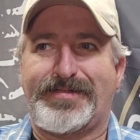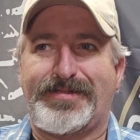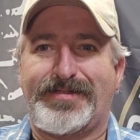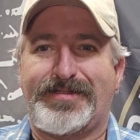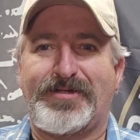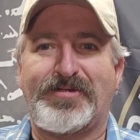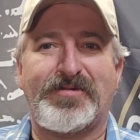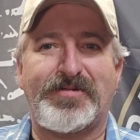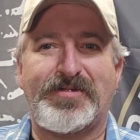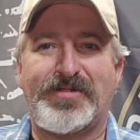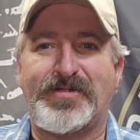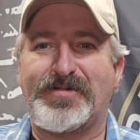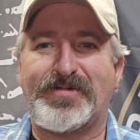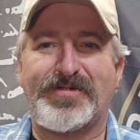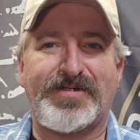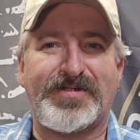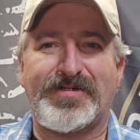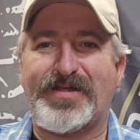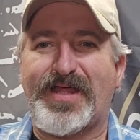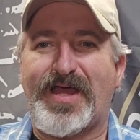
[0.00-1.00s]

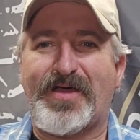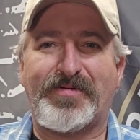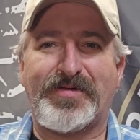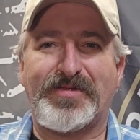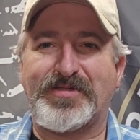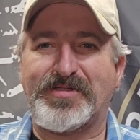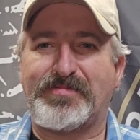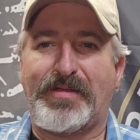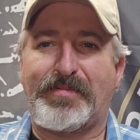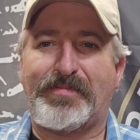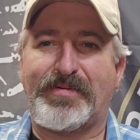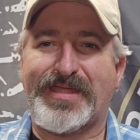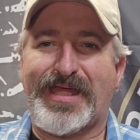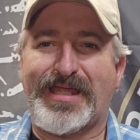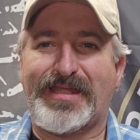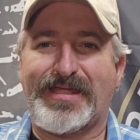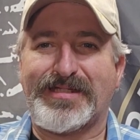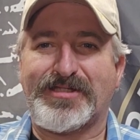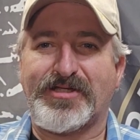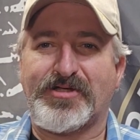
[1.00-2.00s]
you're not one of those people that
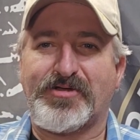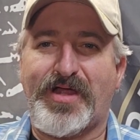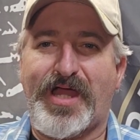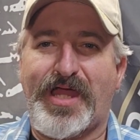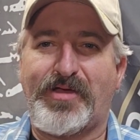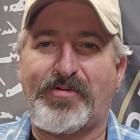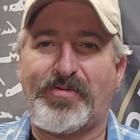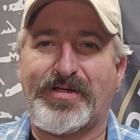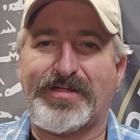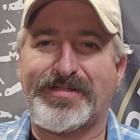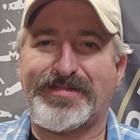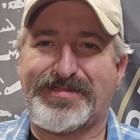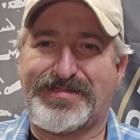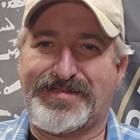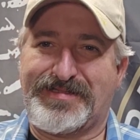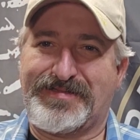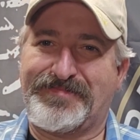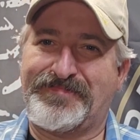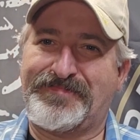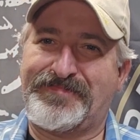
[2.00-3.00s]
like to cry
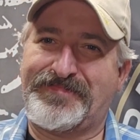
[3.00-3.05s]
once.